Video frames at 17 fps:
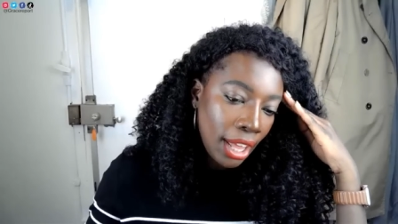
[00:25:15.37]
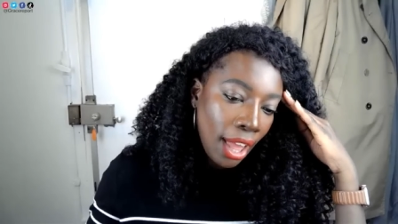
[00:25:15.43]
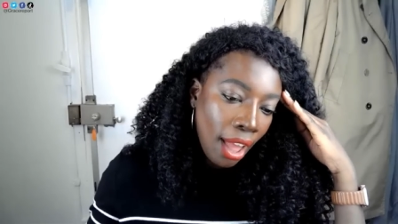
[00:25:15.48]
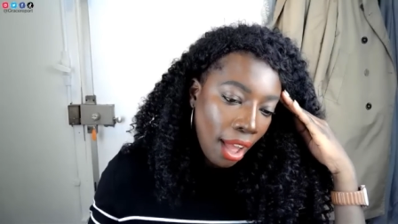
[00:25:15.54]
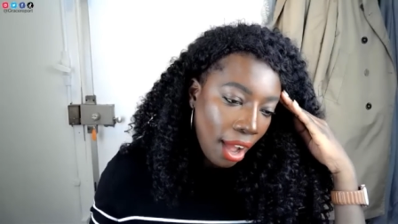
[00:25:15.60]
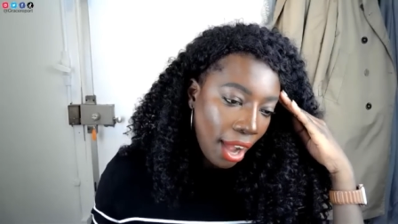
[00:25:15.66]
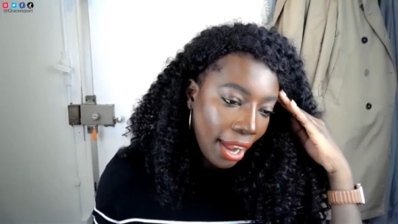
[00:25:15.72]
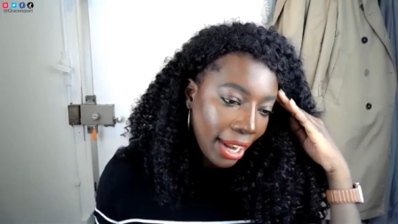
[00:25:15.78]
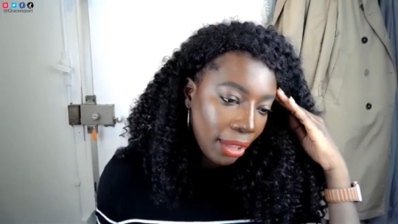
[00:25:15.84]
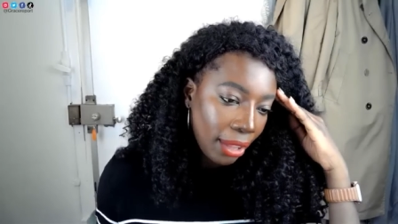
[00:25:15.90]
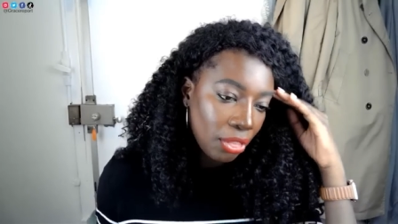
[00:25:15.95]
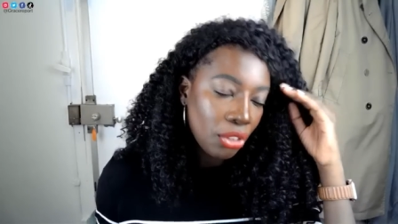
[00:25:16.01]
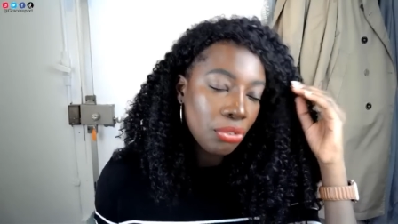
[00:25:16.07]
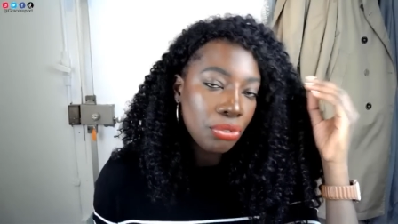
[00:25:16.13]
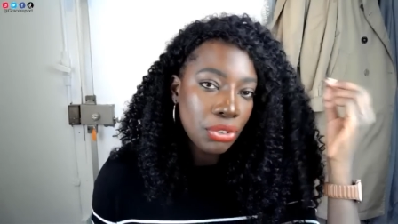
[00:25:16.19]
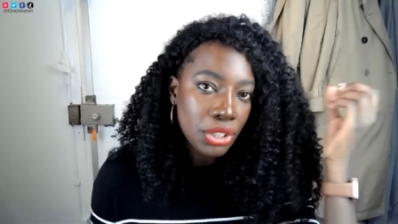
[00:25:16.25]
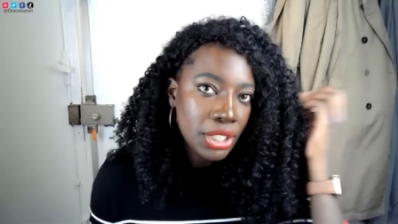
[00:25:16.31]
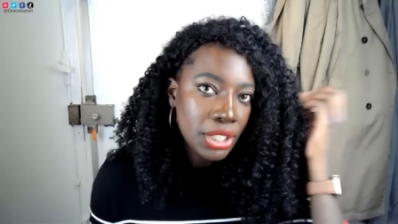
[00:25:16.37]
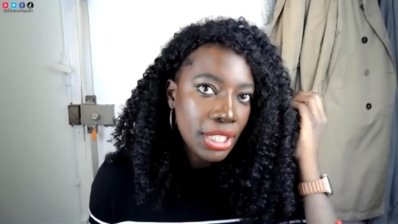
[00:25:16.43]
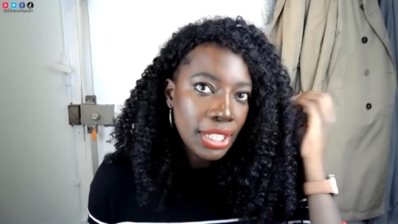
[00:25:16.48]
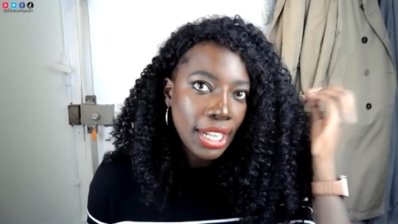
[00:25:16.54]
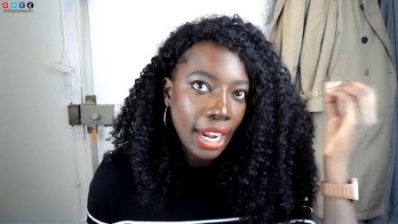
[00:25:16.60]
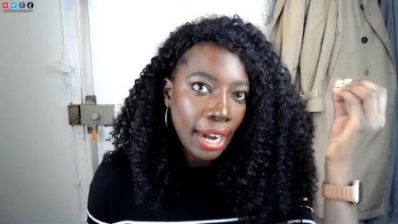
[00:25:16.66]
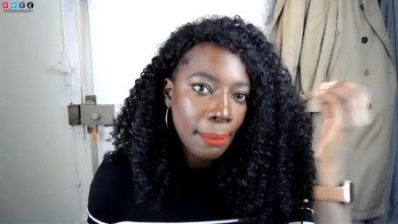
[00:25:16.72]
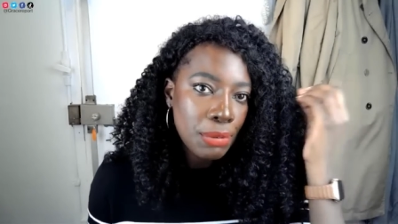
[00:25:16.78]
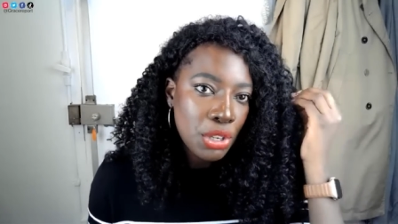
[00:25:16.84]
I the first thing
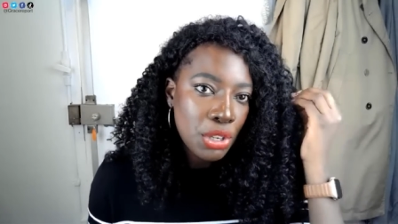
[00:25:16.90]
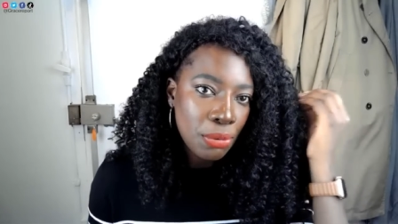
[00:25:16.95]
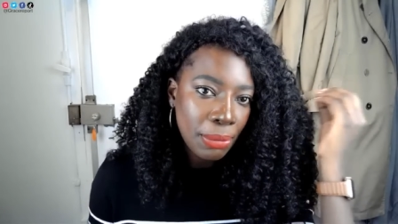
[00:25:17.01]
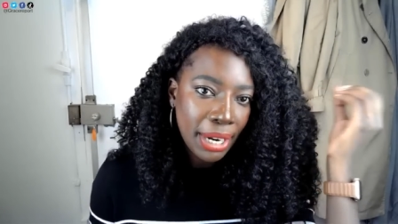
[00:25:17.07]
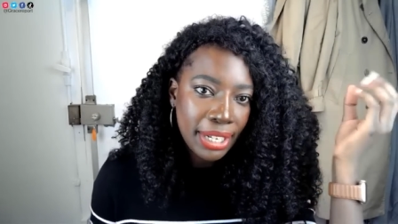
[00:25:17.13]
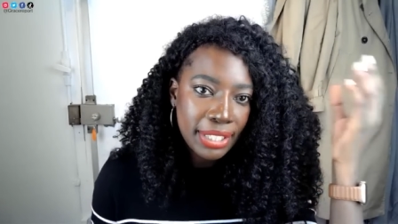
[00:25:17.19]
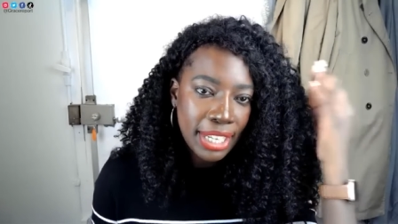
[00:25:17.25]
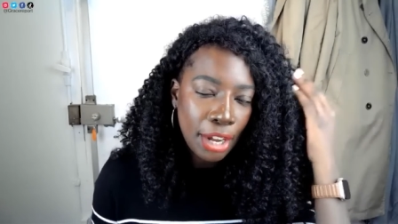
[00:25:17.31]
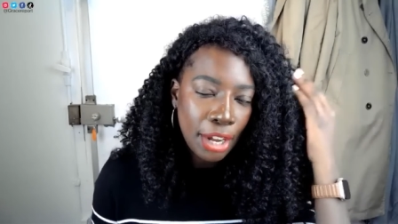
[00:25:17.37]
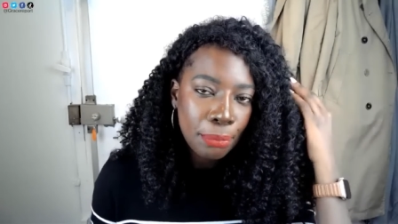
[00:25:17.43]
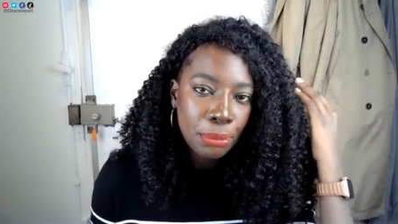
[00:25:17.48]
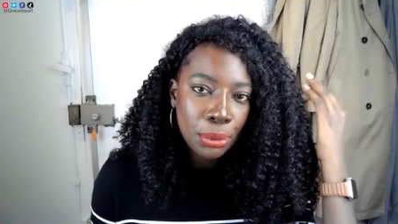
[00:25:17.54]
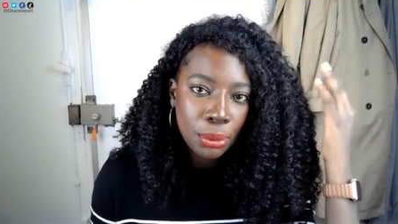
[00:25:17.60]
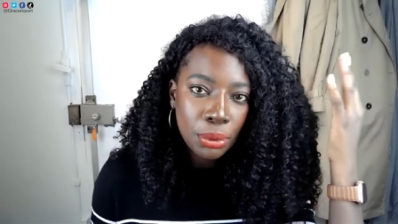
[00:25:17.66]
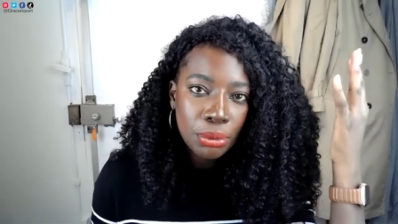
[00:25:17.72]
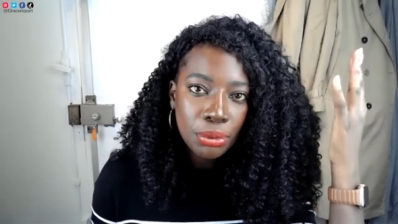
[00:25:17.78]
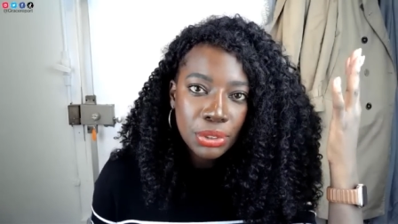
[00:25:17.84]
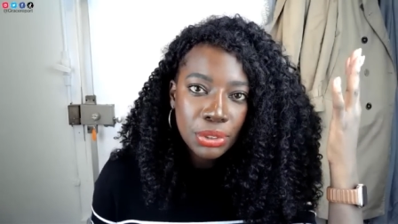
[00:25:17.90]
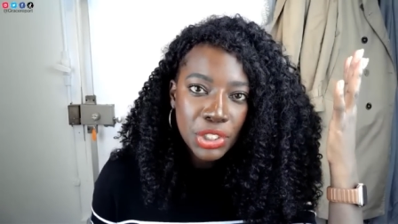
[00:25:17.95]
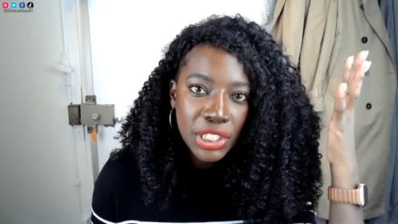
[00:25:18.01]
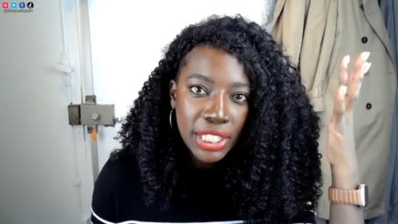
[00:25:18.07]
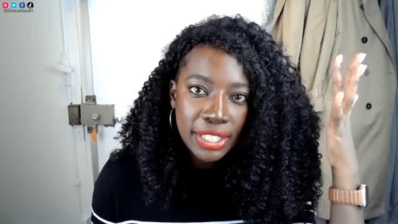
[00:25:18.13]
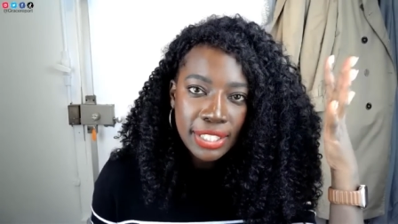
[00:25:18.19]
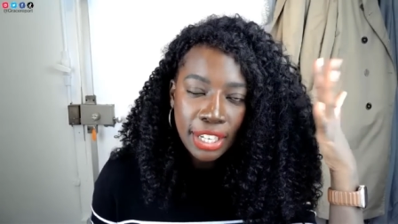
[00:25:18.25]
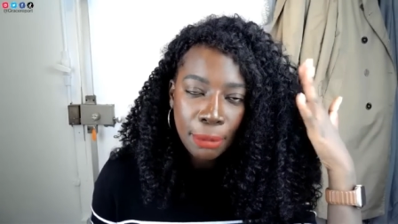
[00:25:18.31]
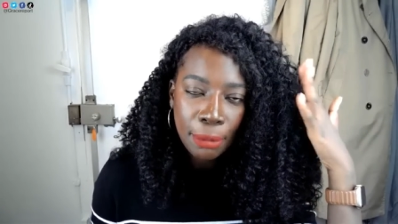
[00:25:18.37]
that comes to mind is how beautiful she
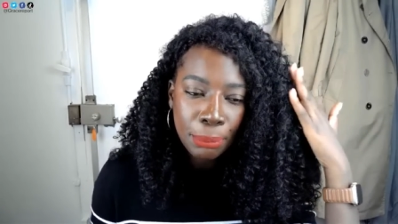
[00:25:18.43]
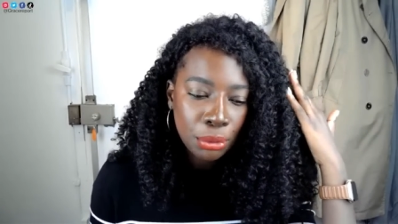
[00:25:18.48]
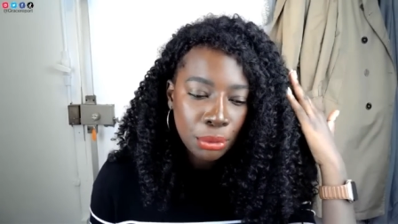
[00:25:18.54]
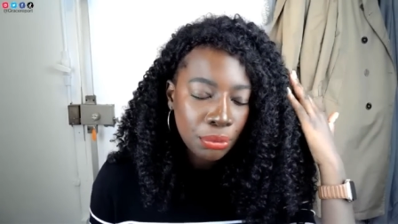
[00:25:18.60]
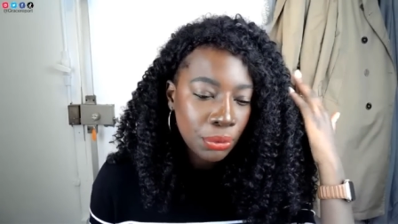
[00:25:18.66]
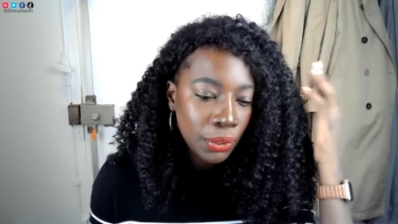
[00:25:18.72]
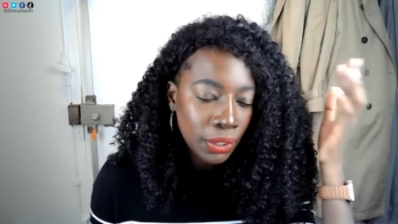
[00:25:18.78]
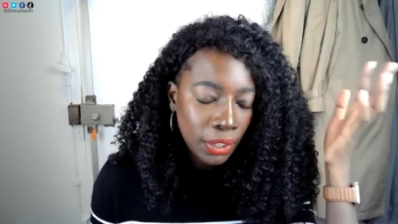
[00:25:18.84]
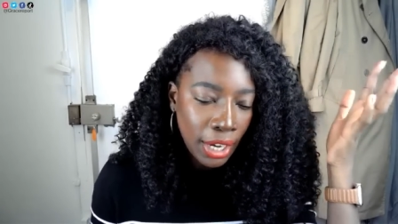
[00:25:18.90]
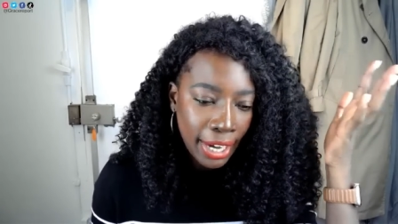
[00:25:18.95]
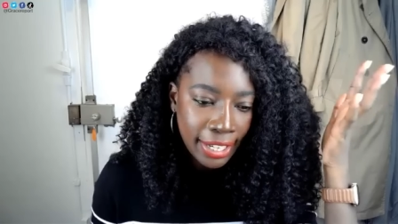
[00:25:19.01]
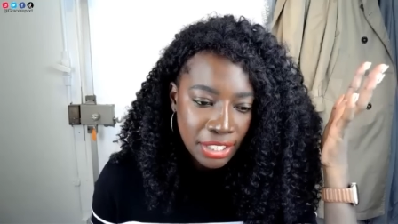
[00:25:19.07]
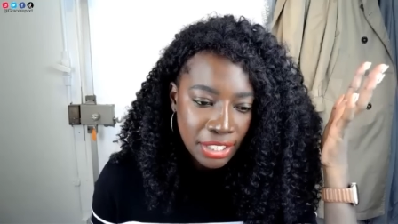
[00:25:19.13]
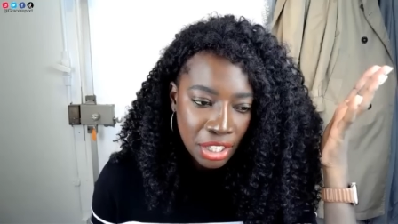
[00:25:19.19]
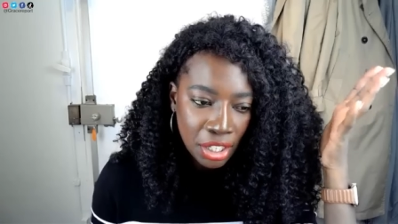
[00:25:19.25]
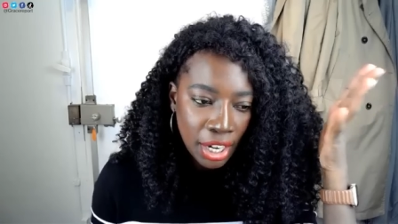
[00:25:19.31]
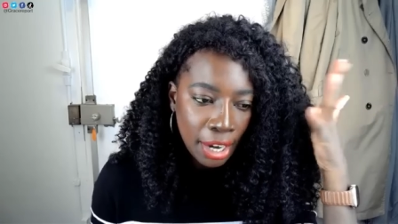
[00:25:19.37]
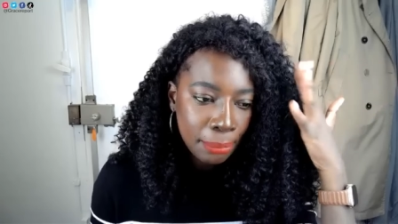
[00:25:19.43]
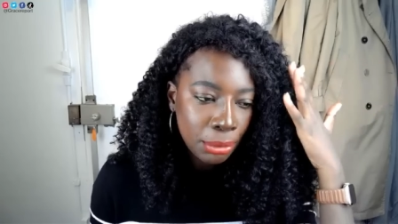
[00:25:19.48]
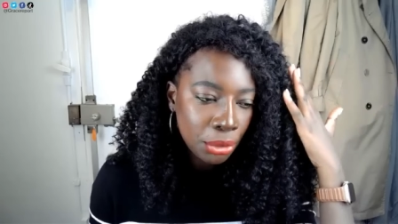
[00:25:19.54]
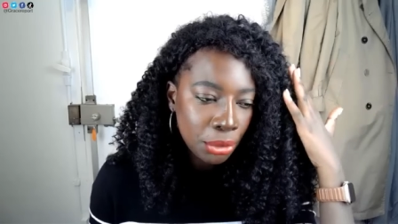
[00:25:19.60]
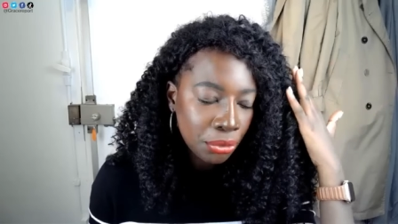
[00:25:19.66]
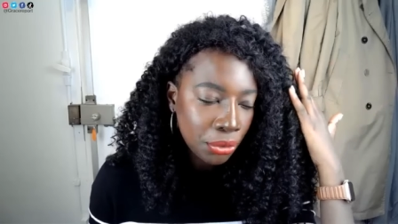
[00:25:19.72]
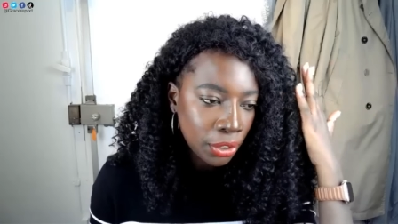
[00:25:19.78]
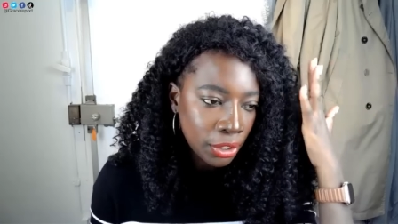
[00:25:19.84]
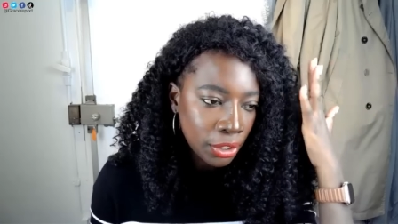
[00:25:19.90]
is, how beautiful her eyes are, how
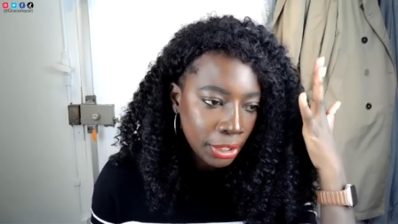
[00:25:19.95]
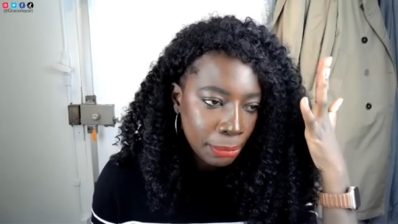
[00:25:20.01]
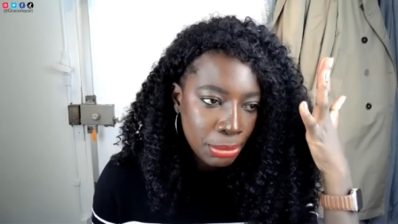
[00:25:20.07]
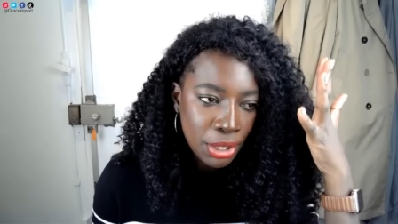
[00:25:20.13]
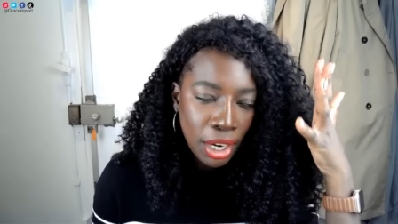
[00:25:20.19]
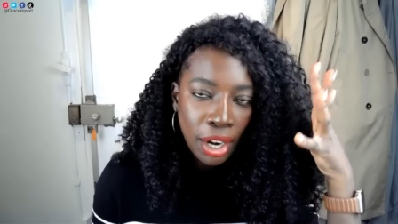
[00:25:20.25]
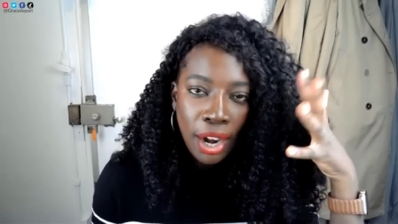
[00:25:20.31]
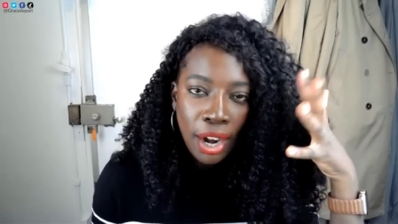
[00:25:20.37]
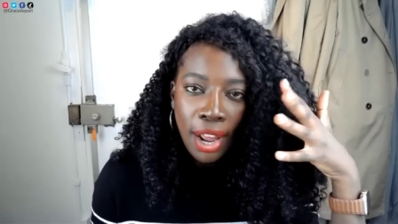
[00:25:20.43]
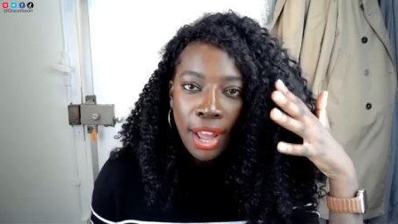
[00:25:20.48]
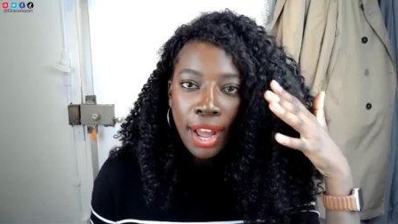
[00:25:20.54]
beautiful her lips are,